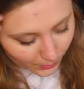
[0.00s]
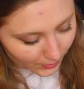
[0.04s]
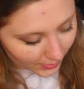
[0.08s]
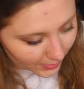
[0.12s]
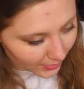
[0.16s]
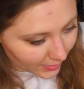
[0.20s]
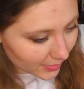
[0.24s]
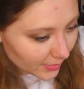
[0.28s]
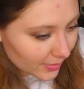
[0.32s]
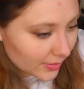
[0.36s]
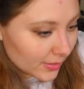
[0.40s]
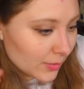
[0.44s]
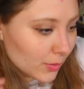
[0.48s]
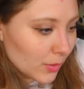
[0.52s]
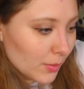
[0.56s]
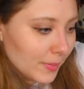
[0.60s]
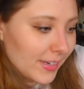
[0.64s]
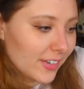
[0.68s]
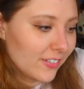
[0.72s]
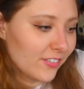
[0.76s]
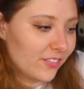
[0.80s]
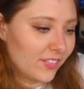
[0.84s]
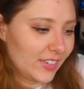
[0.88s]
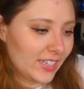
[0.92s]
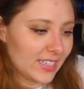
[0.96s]
We're, we're
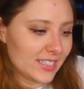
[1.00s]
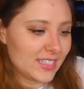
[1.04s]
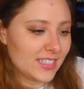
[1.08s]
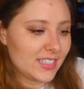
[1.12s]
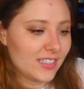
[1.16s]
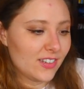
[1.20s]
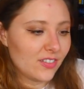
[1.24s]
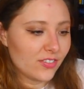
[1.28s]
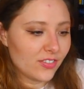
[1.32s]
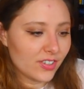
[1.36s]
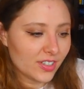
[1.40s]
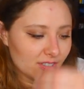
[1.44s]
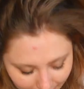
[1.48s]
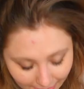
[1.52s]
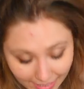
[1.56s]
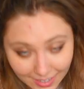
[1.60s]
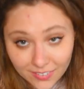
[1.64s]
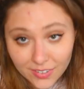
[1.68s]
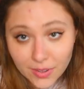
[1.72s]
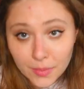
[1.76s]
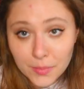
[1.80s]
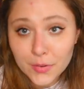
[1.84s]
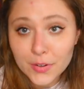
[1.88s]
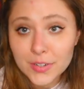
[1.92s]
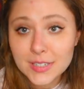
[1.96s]
being festive. Yeah,
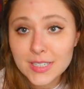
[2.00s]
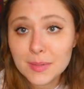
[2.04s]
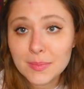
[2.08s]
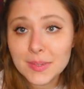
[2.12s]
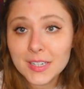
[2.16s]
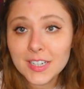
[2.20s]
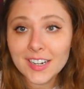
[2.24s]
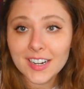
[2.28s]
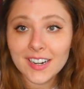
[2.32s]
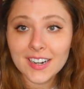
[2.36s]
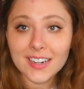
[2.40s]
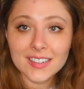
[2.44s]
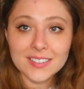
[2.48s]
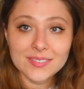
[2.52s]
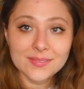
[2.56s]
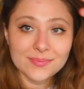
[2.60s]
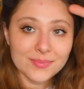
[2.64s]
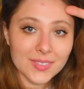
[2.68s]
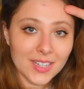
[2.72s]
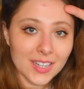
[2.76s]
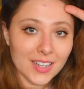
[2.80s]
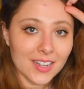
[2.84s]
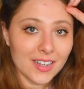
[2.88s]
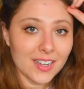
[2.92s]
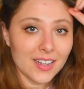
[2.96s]
February T B R.
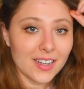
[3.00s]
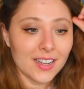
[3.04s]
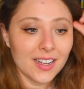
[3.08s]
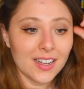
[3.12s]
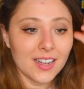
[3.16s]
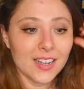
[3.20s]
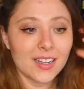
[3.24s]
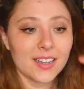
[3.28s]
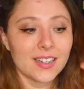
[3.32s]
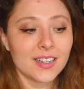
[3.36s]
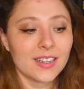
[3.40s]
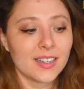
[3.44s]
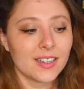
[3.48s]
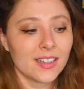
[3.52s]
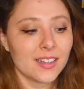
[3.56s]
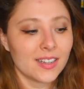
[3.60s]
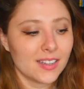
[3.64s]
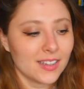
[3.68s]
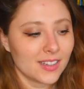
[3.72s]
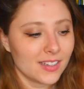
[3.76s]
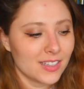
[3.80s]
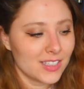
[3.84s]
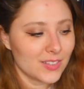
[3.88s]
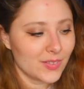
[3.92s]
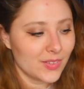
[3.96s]
Uh...
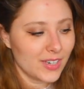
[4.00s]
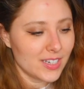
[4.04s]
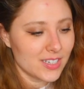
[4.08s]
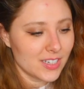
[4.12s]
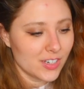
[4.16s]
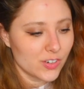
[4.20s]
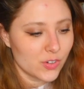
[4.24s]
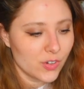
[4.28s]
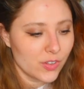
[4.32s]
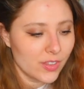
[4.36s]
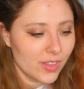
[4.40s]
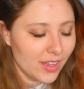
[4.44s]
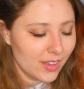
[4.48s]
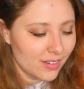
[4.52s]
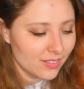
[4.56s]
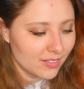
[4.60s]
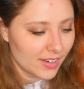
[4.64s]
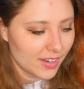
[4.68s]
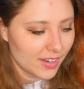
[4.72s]
Do I need to intro that?